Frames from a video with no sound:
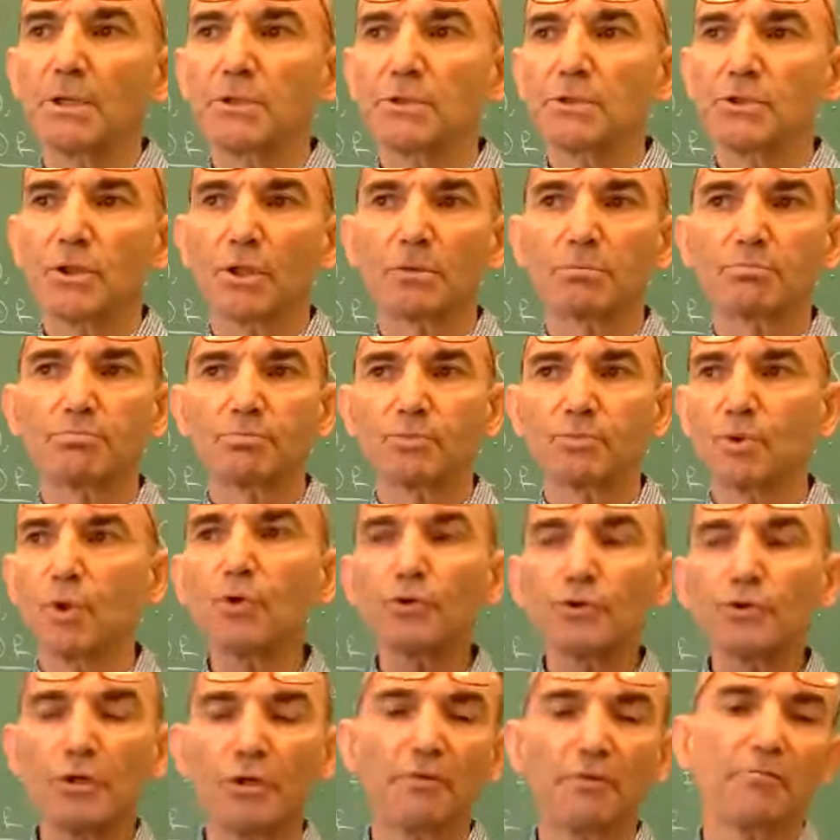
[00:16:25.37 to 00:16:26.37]
you're
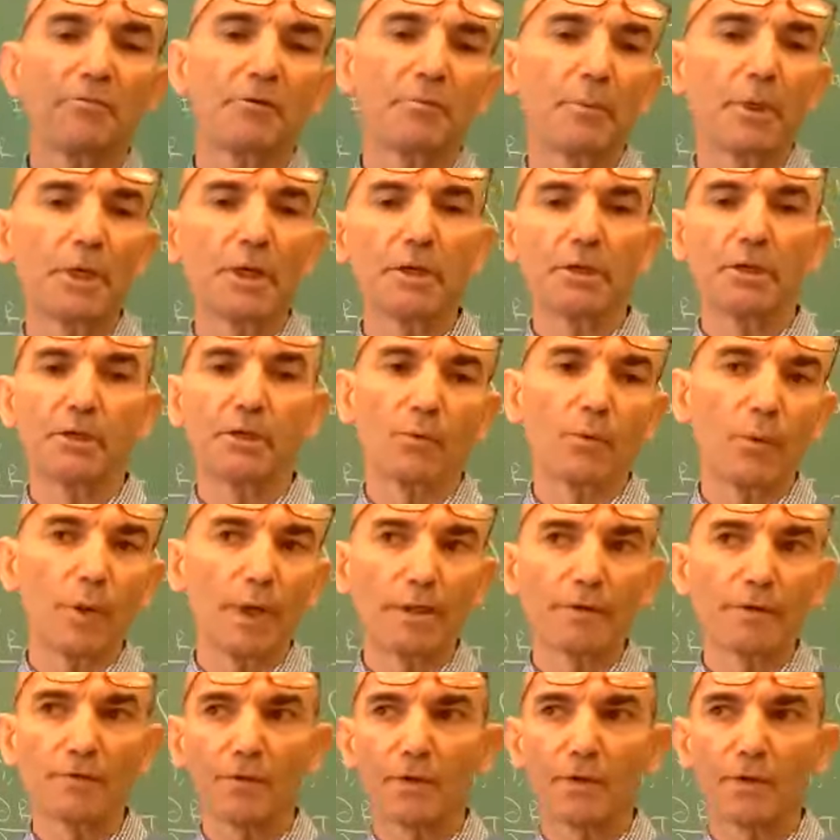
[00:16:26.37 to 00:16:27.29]
totally familiar with.